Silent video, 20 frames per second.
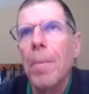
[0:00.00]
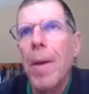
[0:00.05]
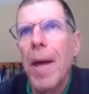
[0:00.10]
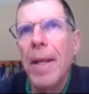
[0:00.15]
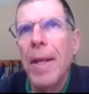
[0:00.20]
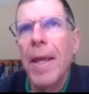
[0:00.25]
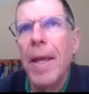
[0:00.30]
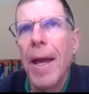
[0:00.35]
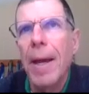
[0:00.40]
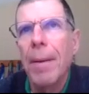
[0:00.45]

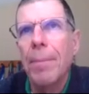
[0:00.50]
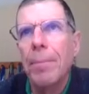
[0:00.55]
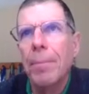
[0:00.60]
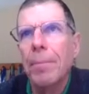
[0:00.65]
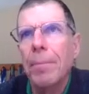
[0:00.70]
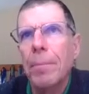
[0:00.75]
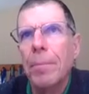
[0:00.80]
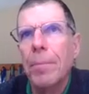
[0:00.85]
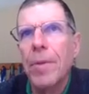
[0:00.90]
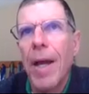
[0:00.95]
Medigap
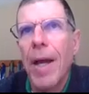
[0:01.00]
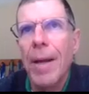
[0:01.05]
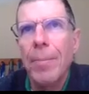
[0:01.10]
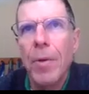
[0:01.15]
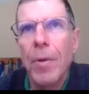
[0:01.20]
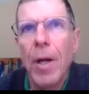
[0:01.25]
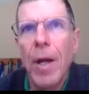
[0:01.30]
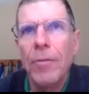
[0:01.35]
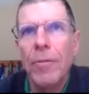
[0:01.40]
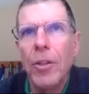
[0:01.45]

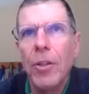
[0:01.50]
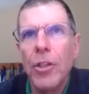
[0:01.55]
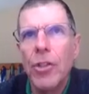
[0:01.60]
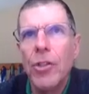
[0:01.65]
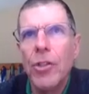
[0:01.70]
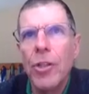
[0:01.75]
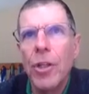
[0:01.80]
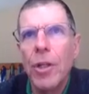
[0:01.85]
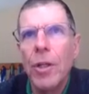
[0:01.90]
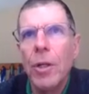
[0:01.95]
type
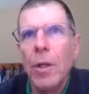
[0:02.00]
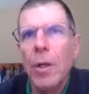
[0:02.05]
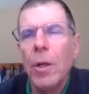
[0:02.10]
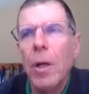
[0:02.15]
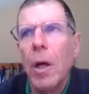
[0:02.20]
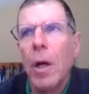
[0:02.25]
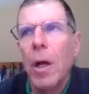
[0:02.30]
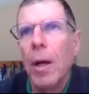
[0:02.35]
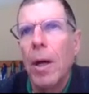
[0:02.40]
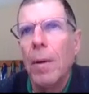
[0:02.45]
coverage,
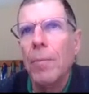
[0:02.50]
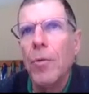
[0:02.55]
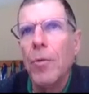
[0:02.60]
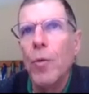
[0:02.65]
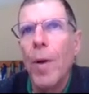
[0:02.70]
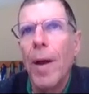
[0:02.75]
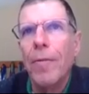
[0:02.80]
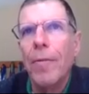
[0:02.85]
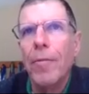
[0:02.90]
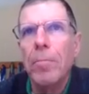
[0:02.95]

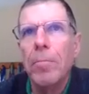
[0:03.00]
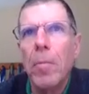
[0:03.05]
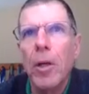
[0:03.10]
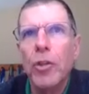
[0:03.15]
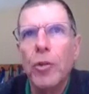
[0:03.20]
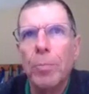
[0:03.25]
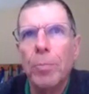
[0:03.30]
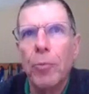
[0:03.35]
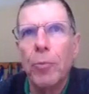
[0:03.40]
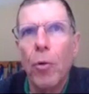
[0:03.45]
you have a
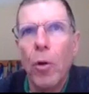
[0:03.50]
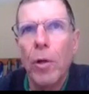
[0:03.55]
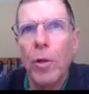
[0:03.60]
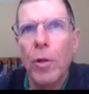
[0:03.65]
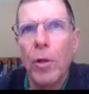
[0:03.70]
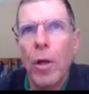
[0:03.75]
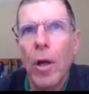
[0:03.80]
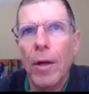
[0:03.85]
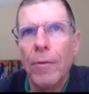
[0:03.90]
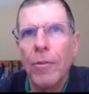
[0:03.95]
much
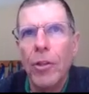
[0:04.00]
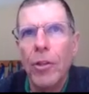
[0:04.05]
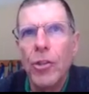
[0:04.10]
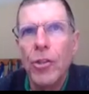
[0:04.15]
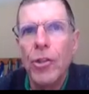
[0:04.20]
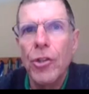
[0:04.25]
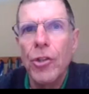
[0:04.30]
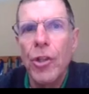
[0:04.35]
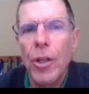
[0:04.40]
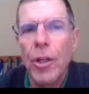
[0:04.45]
broader
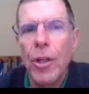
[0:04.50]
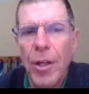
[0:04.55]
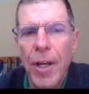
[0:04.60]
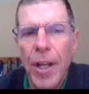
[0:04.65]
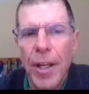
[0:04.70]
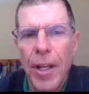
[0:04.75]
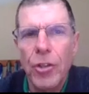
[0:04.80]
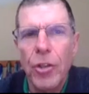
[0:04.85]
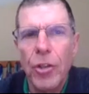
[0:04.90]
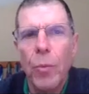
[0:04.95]
coverage
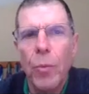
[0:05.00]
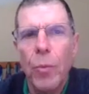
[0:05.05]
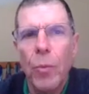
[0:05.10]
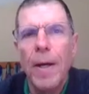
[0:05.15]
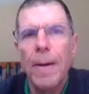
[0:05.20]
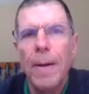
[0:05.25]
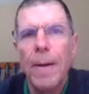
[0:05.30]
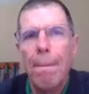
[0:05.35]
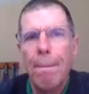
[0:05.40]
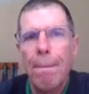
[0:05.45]

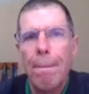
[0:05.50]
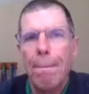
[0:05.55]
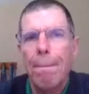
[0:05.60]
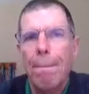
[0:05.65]
nationwide.